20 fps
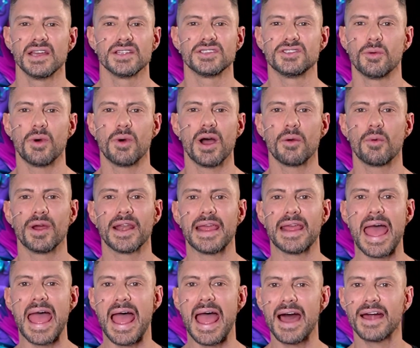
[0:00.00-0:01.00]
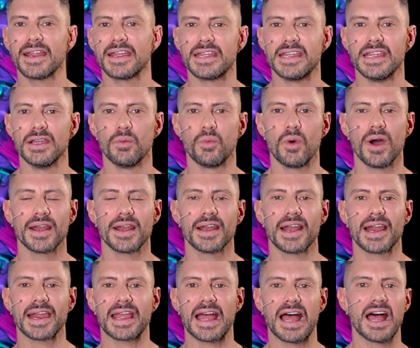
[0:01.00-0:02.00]
do I want it out of here. Why did
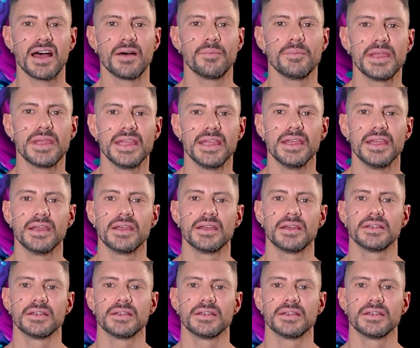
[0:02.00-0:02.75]
I come here?